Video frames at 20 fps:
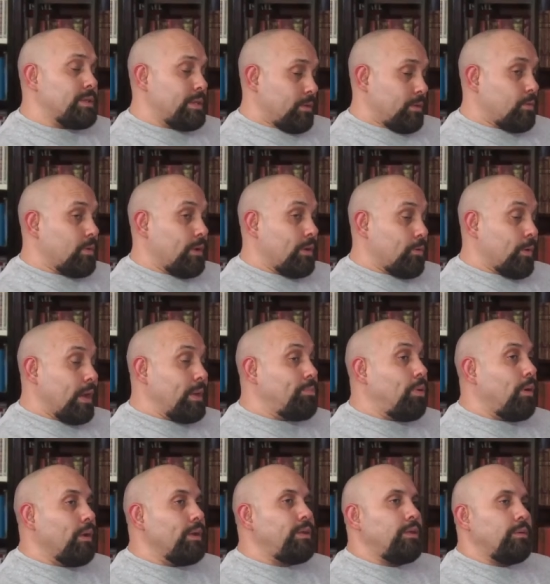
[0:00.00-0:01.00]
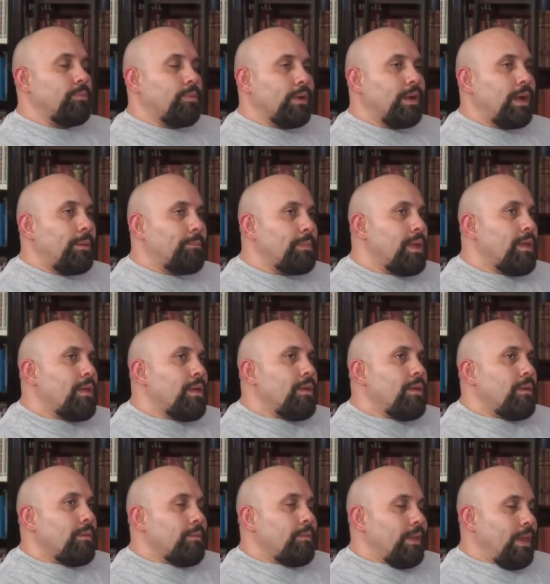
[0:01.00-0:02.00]
a, a great point you bring yeah. up.
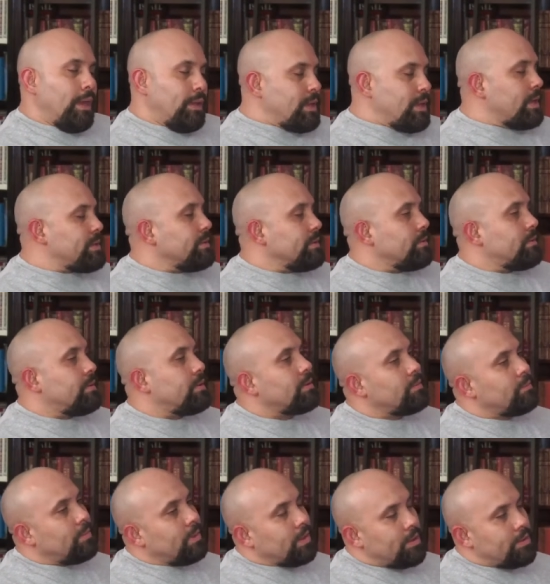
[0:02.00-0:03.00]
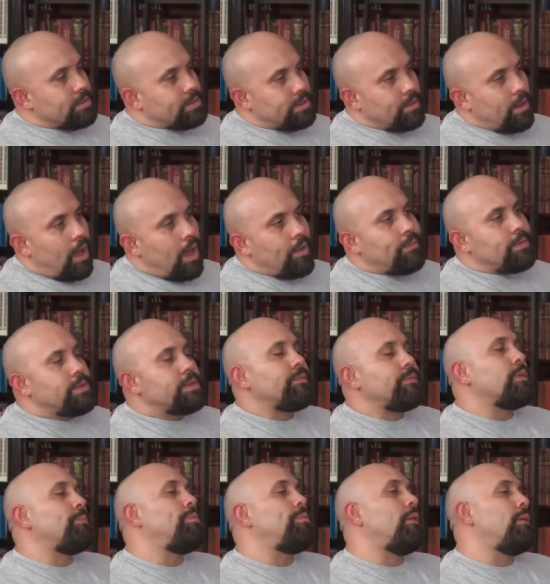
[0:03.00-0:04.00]
It doesn't, because the office of
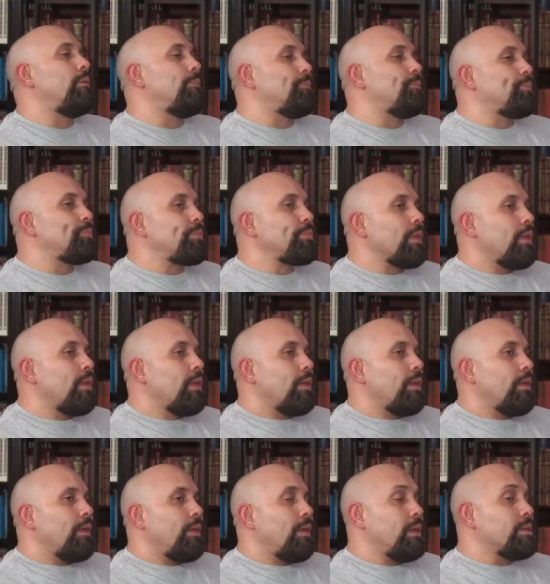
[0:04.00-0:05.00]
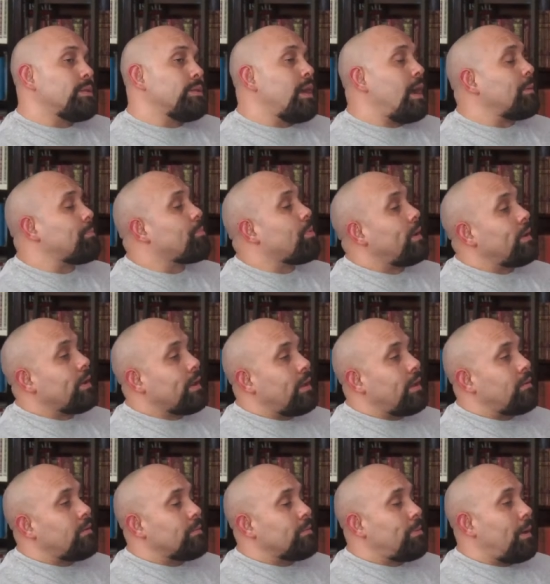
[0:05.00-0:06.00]
the pope is not
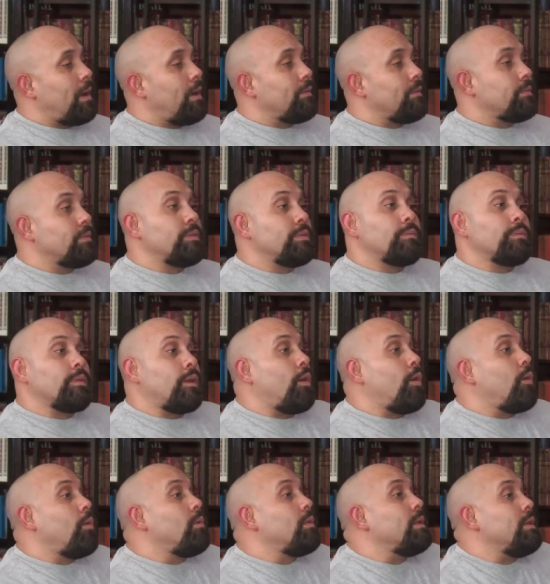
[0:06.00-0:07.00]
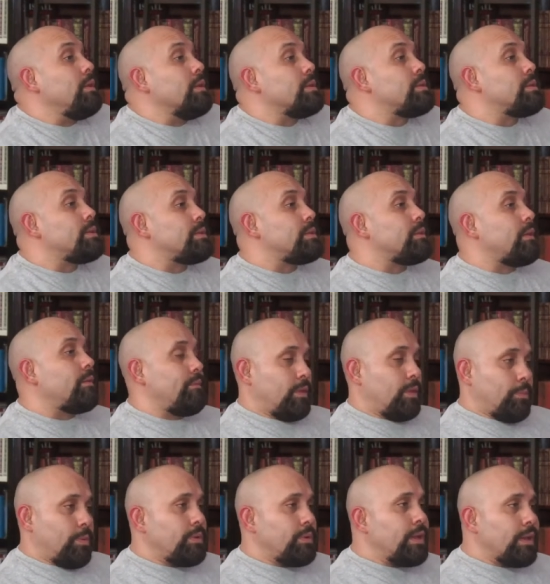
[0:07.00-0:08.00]
predicated upon the holiness of the
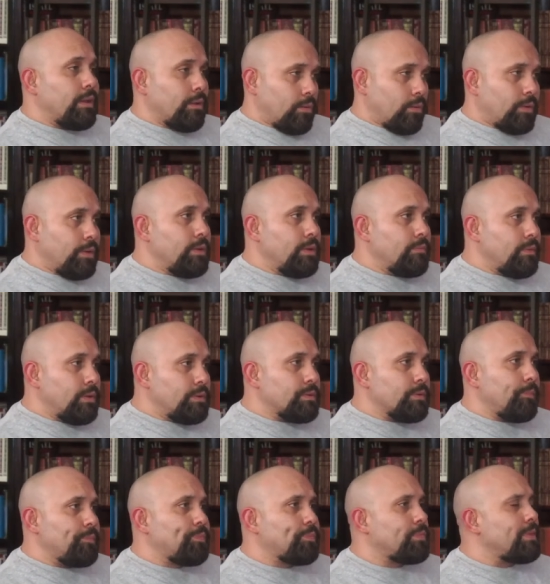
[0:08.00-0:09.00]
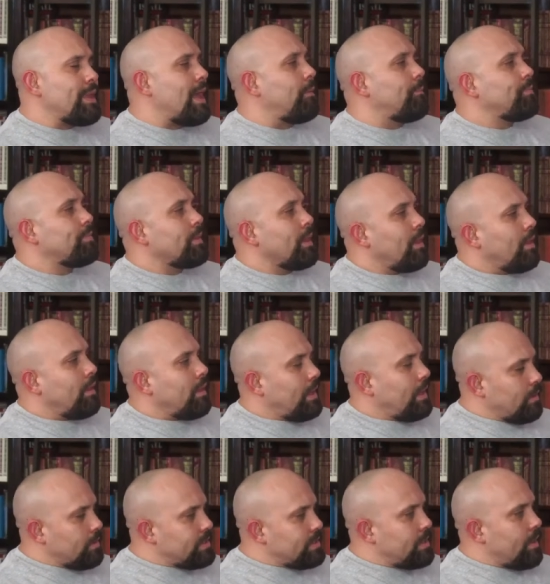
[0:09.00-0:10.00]
particular individual. Now,
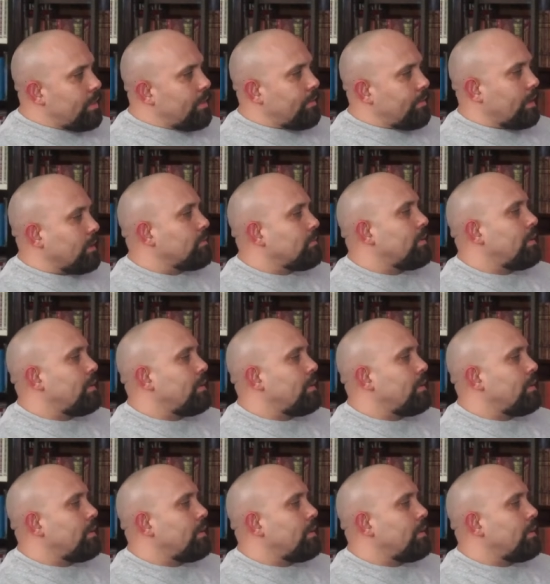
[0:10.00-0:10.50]
here's another thing.